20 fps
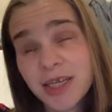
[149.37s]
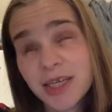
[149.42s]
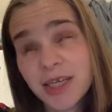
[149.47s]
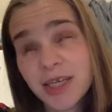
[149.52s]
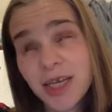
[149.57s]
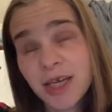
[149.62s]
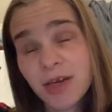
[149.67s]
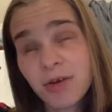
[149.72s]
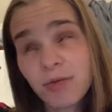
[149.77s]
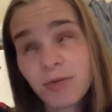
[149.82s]

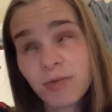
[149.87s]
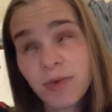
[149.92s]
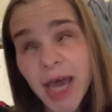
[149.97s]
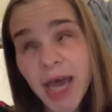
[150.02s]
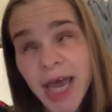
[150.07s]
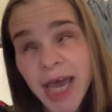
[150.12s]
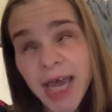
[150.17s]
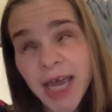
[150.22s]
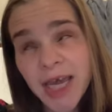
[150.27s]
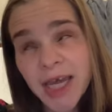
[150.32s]
in a
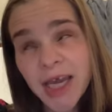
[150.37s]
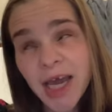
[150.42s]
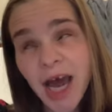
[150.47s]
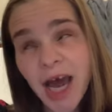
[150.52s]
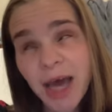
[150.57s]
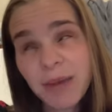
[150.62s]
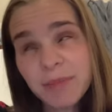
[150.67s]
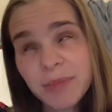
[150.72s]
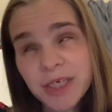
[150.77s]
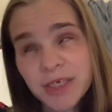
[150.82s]
way,
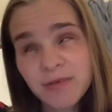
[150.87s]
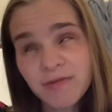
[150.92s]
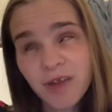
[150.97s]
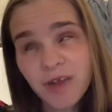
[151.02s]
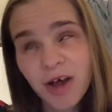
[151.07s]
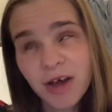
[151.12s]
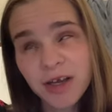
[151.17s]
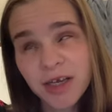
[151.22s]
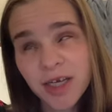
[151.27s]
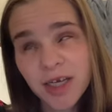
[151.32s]
I miss
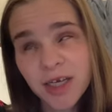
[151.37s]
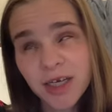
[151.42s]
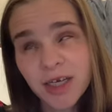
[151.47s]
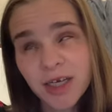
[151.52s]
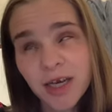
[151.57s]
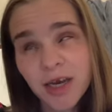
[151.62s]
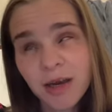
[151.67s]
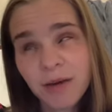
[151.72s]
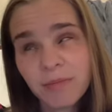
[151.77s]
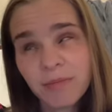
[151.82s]
vlogging,
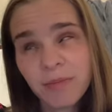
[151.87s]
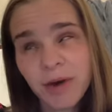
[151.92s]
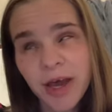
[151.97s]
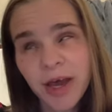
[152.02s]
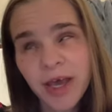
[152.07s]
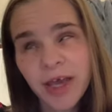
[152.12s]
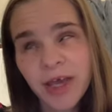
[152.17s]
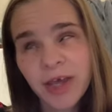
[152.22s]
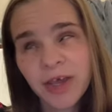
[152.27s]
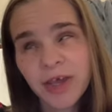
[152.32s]

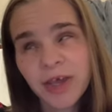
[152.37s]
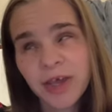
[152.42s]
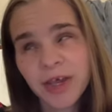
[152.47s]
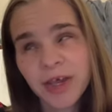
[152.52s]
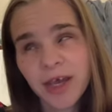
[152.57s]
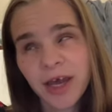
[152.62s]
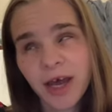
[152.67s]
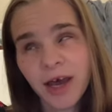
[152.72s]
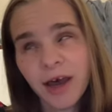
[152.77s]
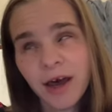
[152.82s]
but
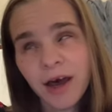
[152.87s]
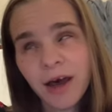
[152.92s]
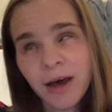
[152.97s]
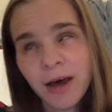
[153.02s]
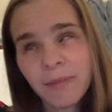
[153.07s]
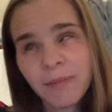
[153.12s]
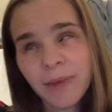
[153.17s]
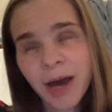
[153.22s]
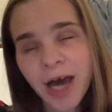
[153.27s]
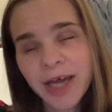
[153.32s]

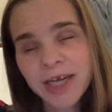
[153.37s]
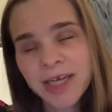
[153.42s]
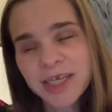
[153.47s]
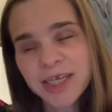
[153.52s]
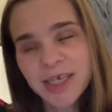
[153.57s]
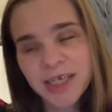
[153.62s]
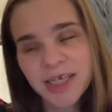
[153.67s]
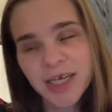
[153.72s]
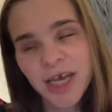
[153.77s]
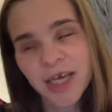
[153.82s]
I need
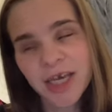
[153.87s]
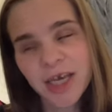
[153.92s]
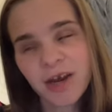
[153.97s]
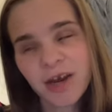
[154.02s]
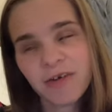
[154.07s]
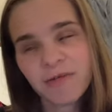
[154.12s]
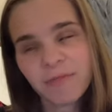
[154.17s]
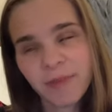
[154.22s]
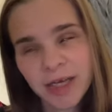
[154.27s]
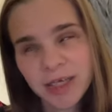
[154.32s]
to take care
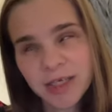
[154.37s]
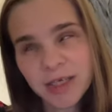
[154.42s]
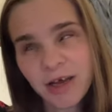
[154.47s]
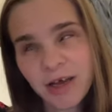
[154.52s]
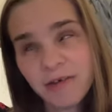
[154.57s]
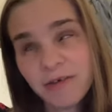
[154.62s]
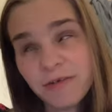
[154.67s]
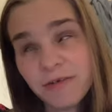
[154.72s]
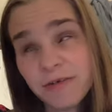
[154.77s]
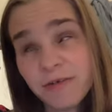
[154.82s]
of
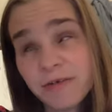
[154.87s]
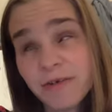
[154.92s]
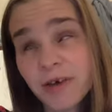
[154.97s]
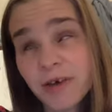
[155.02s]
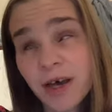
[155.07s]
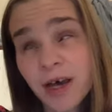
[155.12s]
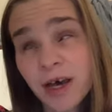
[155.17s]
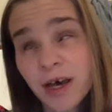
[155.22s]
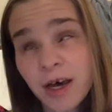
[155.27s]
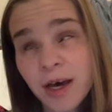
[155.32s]
myself
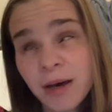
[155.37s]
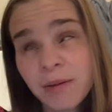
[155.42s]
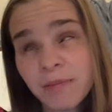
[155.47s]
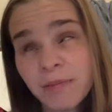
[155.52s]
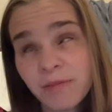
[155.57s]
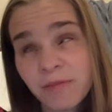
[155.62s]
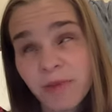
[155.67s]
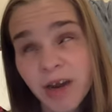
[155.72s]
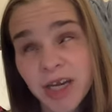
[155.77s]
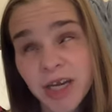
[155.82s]

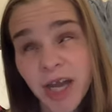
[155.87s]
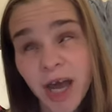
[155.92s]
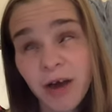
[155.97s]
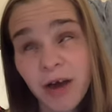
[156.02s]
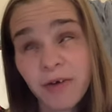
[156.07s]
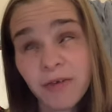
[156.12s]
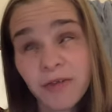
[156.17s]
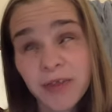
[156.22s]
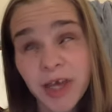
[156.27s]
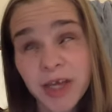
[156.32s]
right
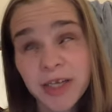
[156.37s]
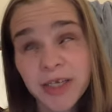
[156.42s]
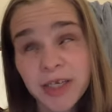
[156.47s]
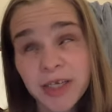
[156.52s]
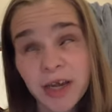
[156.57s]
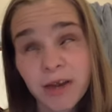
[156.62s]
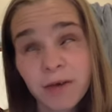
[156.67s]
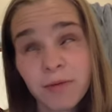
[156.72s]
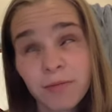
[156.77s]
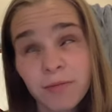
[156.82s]
now
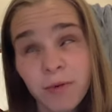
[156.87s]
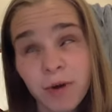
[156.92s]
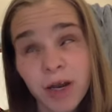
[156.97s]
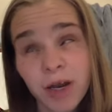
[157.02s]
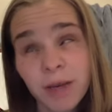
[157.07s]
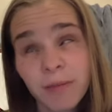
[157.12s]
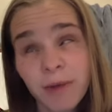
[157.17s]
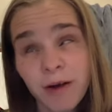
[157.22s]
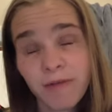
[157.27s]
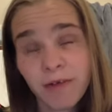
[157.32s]
instead of
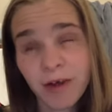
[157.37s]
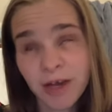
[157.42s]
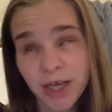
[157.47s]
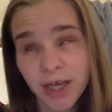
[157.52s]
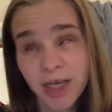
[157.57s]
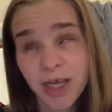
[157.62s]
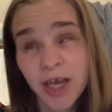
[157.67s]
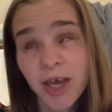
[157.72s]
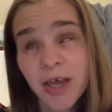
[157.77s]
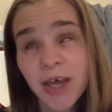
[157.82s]
worrying about
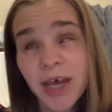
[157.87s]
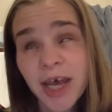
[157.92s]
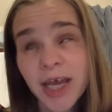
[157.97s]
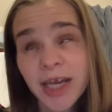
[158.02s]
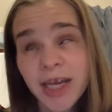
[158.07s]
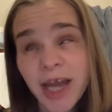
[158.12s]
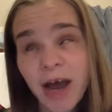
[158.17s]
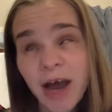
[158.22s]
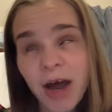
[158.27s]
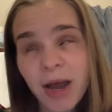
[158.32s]
vlogging.
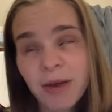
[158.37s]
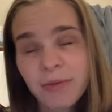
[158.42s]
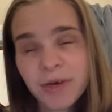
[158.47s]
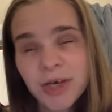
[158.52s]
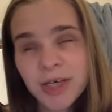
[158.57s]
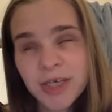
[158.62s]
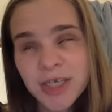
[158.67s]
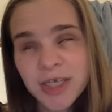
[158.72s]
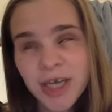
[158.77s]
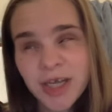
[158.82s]
Now, I
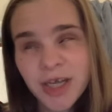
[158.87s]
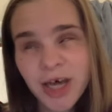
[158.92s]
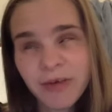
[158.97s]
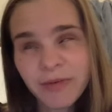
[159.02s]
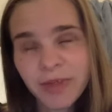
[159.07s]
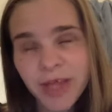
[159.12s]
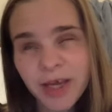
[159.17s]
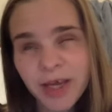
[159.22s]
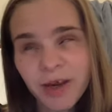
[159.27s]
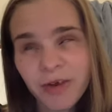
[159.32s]
will say
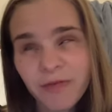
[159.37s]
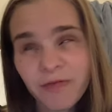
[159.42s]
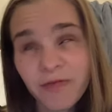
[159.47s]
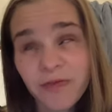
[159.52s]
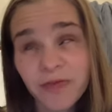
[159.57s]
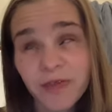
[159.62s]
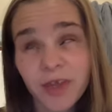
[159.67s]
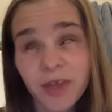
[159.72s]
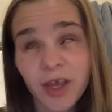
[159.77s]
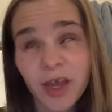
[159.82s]
that, like,
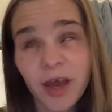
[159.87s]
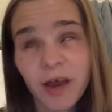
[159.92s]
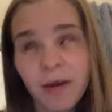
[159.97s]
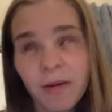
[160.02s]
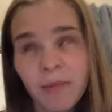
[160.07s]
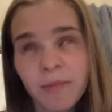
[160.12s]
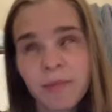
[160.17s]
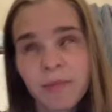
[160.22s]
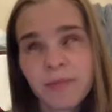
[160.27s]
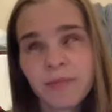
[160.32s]

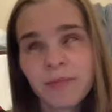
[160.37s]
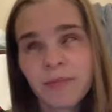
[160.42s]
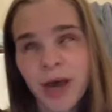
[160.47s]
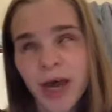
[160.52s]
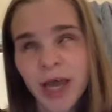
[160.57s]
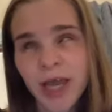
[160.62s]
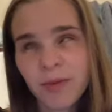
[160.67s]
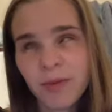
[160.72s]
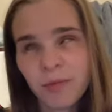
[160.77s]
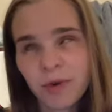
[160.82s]
I
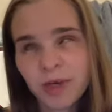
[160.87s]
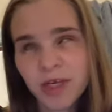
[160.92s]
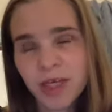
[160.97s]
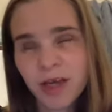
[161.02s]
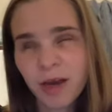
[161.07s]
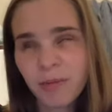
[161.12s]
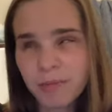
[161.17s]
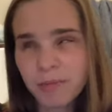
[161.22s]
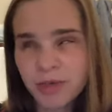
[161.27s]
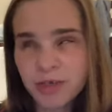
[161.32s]
am working
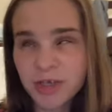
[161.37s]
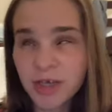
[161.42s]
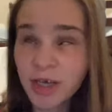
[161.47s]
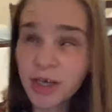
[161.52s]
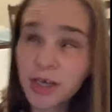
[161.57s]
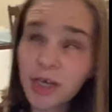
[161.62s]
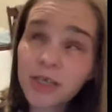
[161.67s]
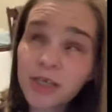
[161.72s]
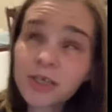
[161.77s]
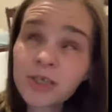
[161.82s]
on
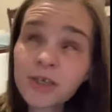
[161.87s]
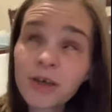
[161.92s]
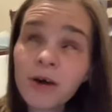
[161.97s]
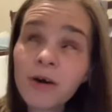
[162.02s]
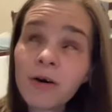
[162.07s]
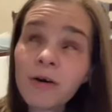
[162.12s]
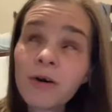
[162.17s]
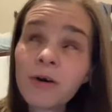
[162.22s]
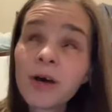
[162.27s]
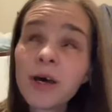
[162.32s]
music, and
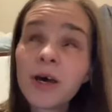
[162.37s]
so